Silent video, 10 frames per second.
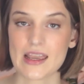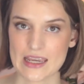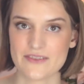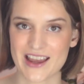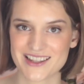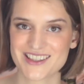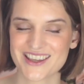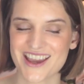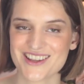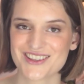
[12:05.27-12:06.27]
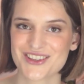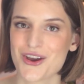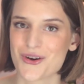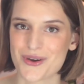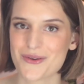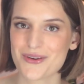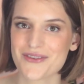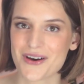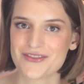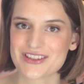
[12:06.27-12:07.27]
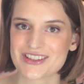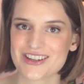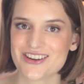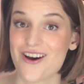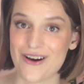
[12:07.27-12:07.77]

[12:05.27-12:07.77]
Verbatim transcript: If that's the case, we would have harvested